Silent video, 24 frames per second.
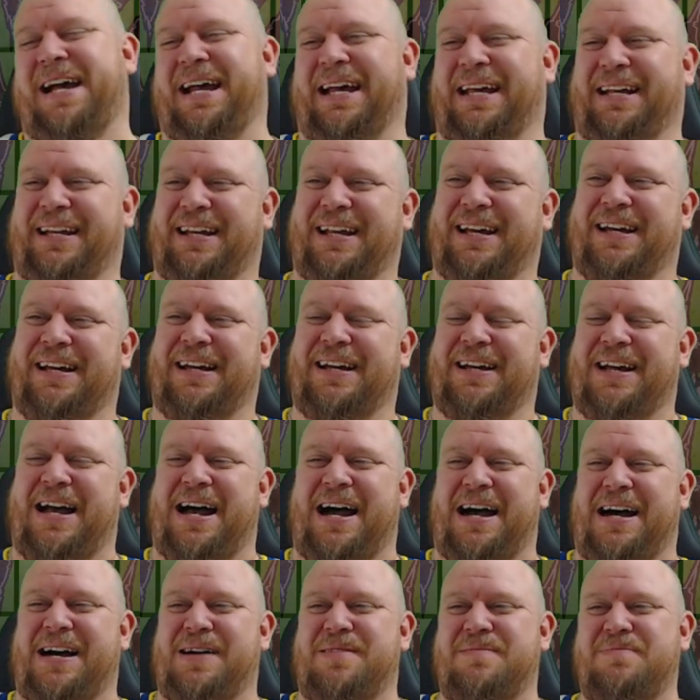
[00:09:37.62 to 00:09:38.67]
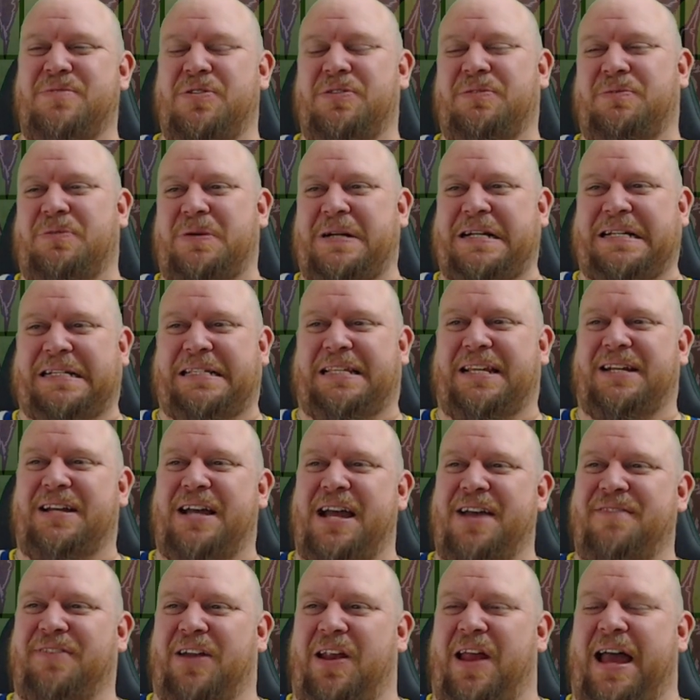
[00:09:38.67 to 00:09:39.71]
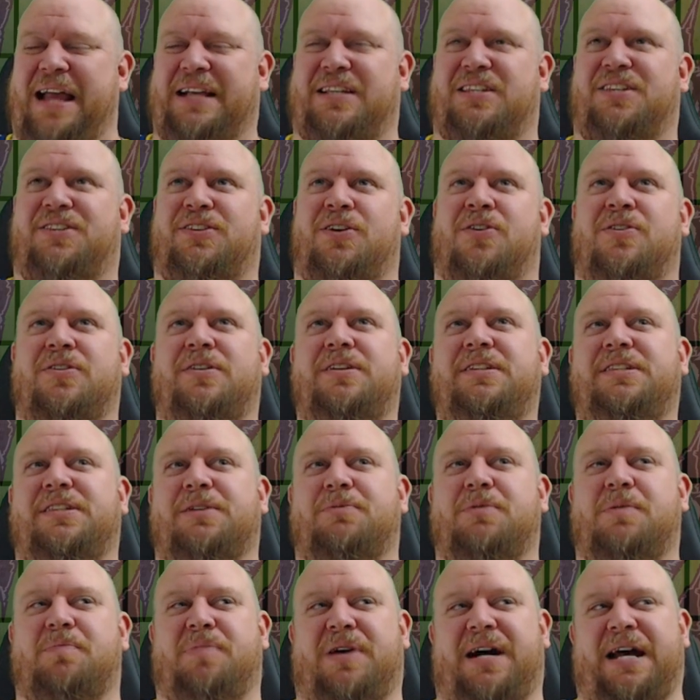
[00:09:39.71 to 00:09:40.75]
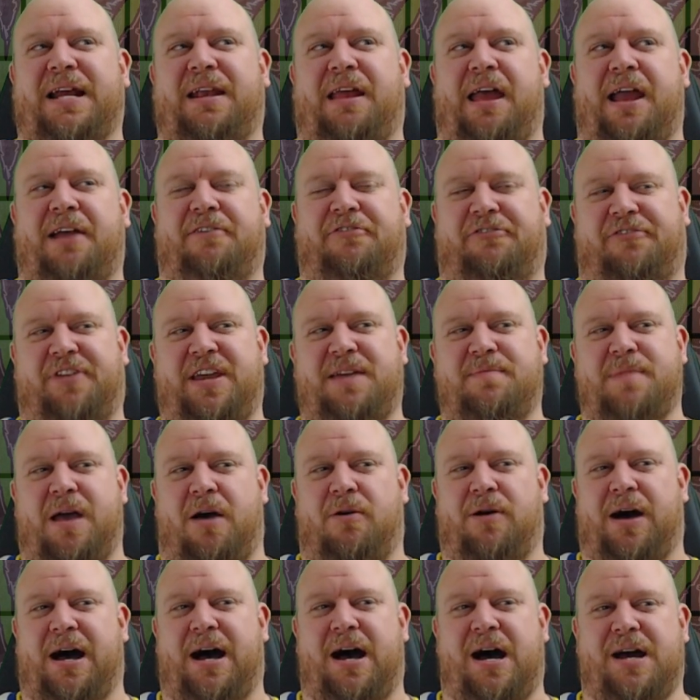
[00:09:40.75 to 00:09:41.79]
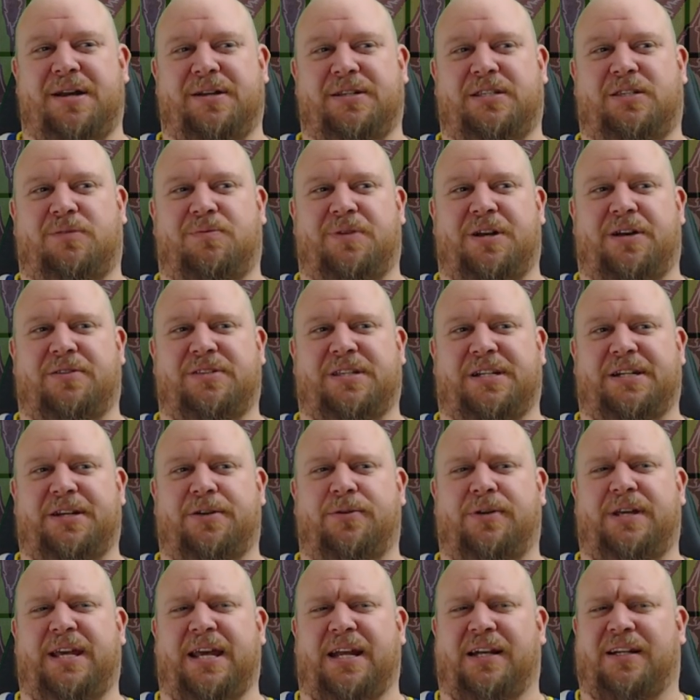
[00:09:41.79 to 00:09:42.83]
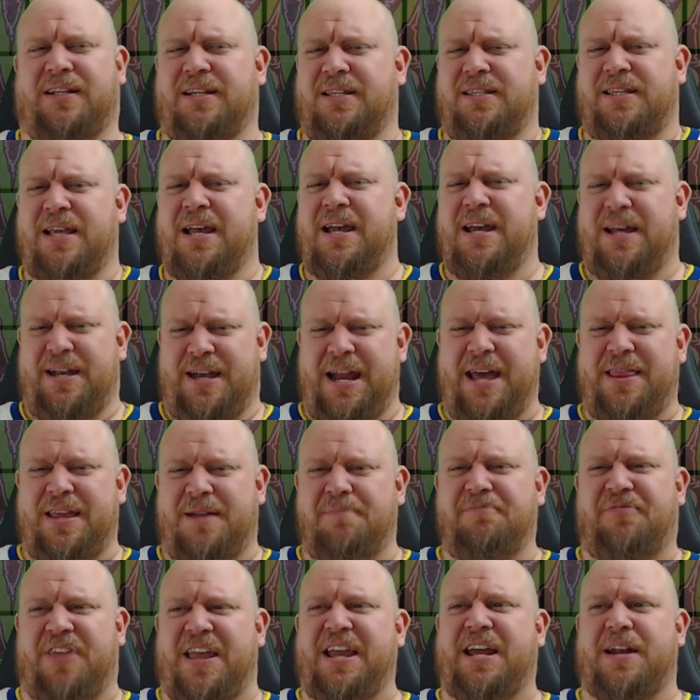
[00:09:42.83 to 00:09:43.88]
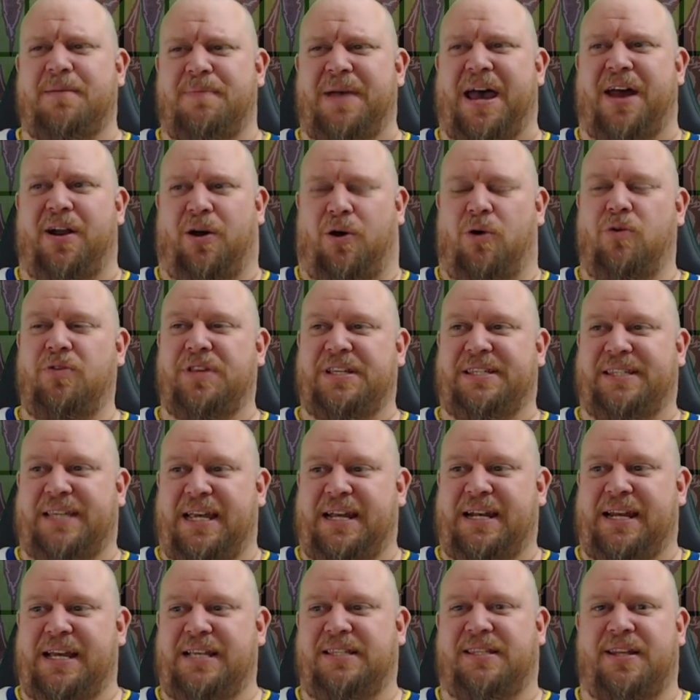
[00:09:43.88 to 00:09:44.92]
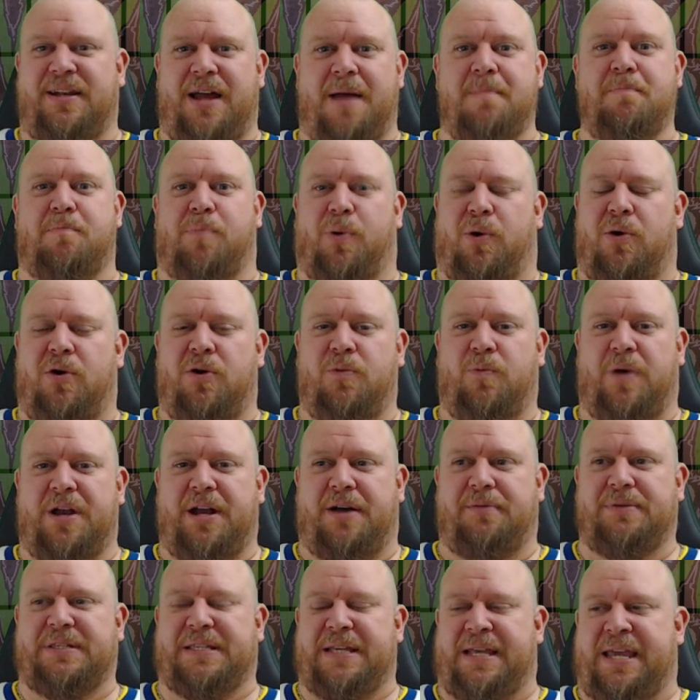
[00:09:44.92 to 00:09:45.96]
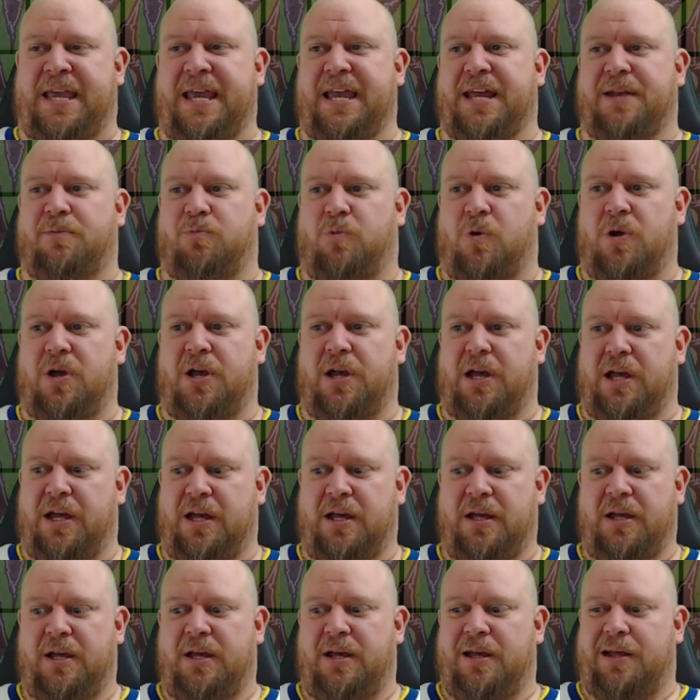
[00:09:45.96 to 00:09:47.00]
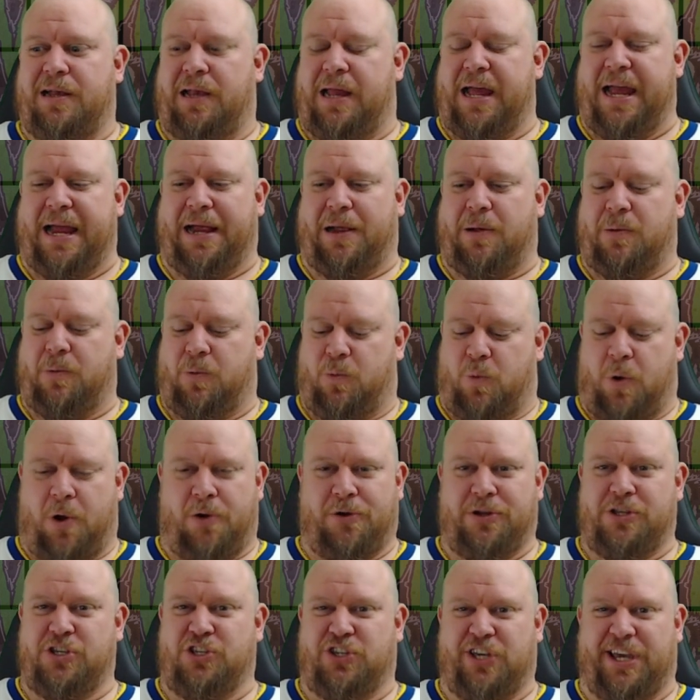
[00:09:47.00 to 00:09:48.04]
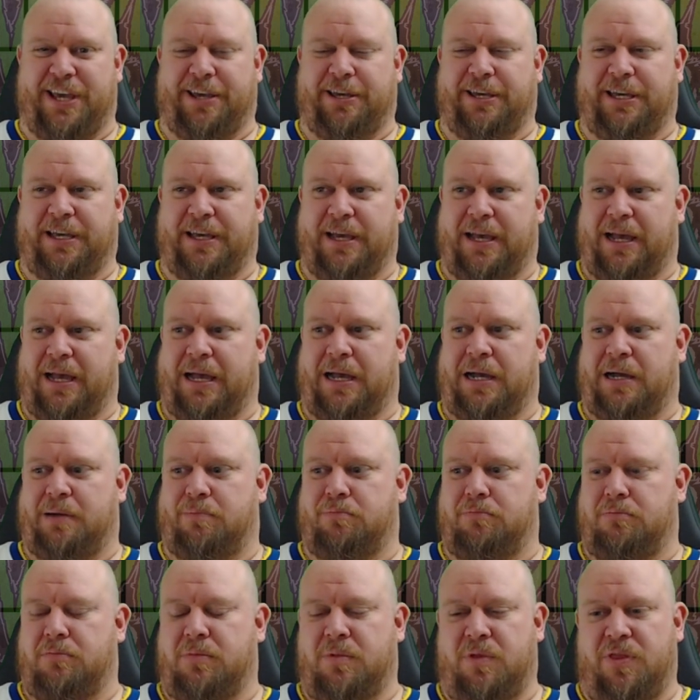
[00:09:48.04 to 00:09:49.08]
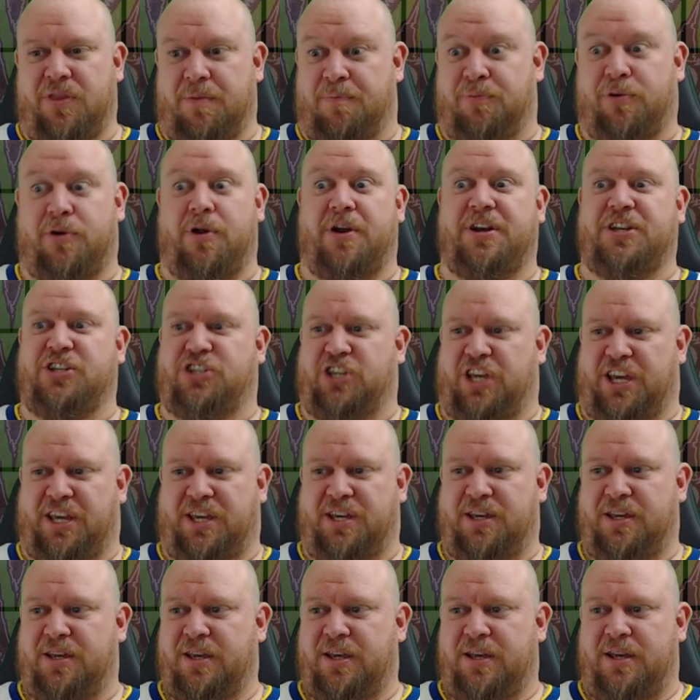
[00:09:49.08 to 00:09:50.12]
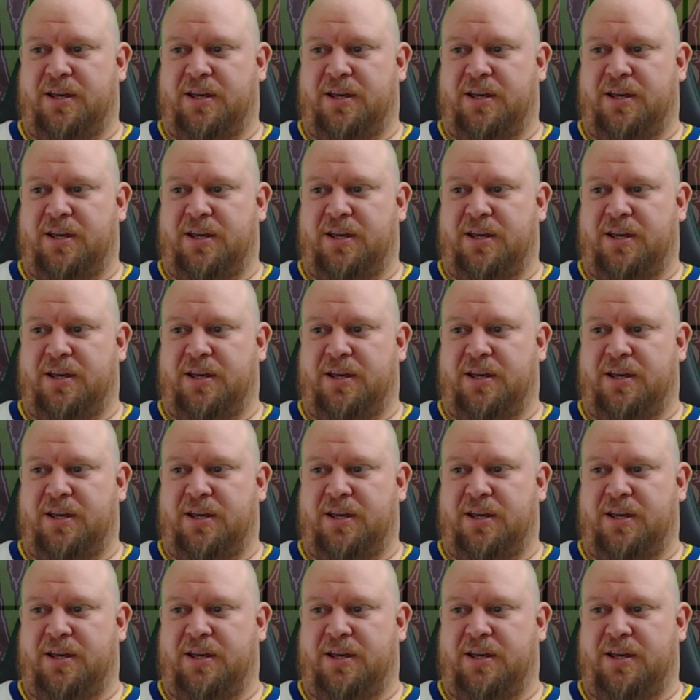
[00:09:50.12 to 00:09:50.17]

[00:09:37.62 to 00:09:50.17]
man. What, did I ever like songs that were by like female artists when I was a little kid? Because now that I'm thinking about it, all the CDs that I bought when I was a kid were like Warren G, The Prodigy,